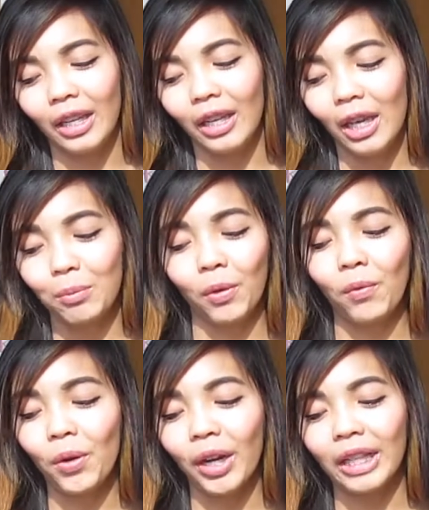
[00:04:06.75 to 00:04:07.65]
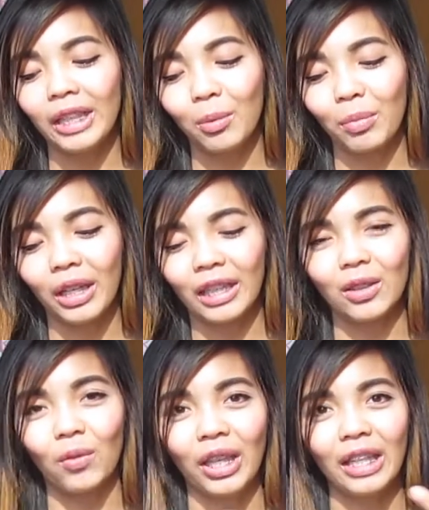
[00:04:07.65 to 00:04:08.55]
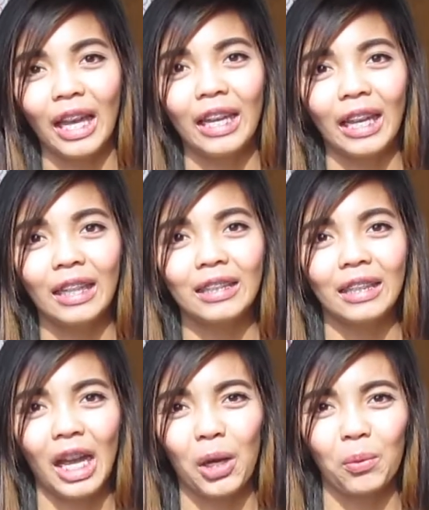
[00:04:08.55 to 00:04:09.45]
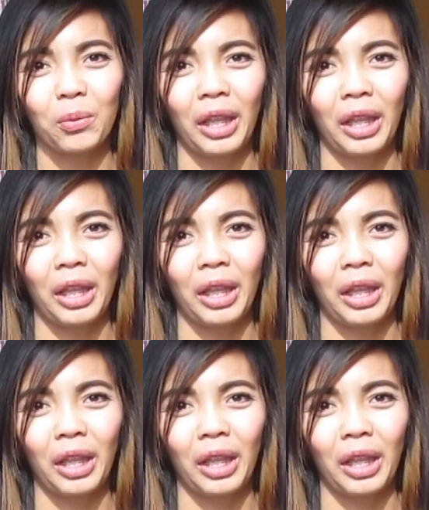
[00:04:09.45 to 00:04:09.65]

And before I didn't, because of the dead ends and how